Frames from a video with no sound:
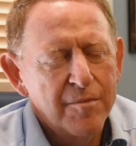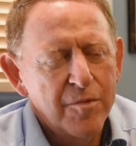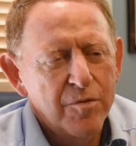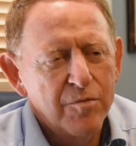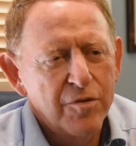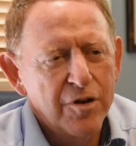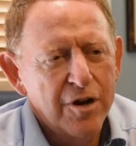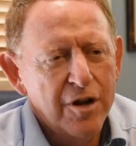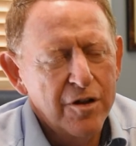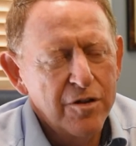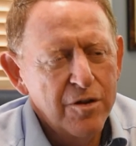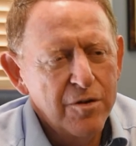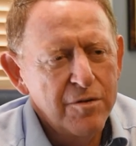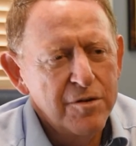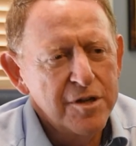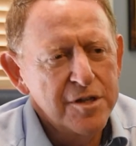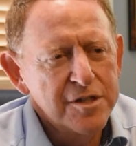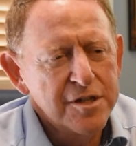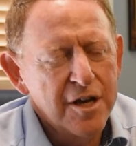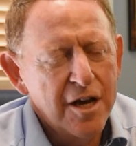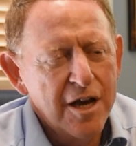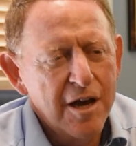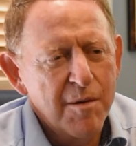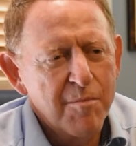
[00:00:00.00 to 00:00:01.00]
What I do
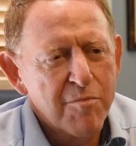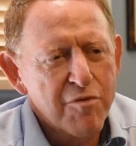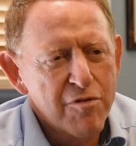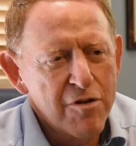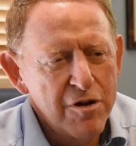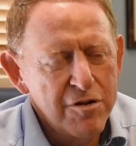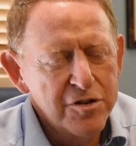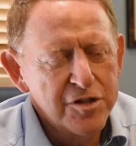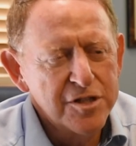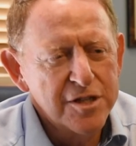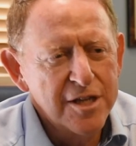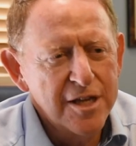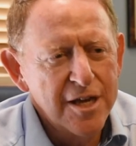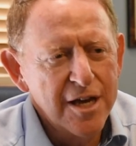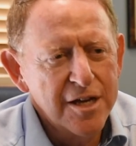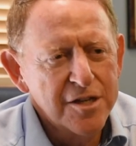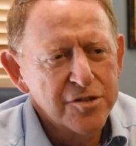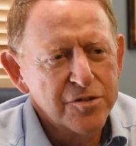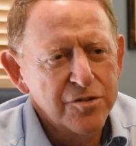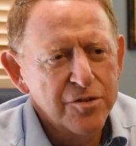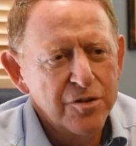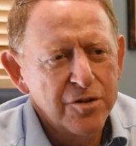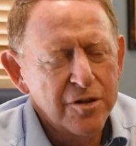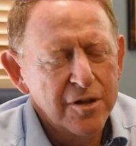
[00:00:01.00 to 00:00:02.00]
is I approach the
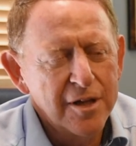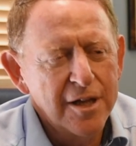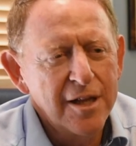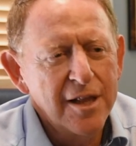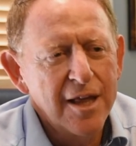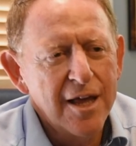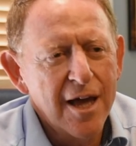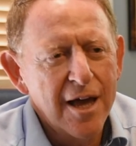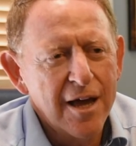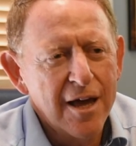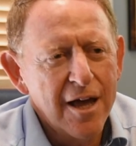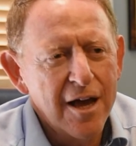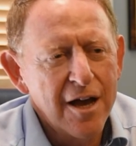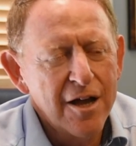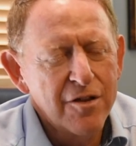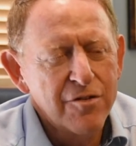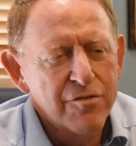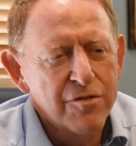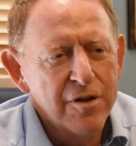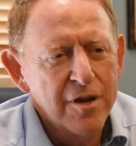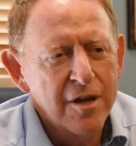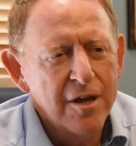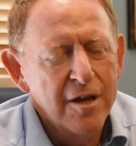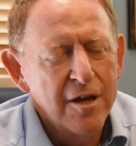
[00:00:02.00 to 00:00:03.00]
external iliac
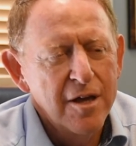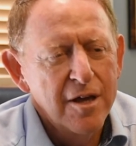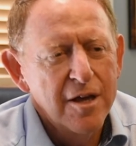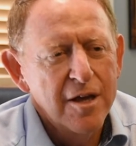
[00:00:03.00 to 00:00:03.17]
artery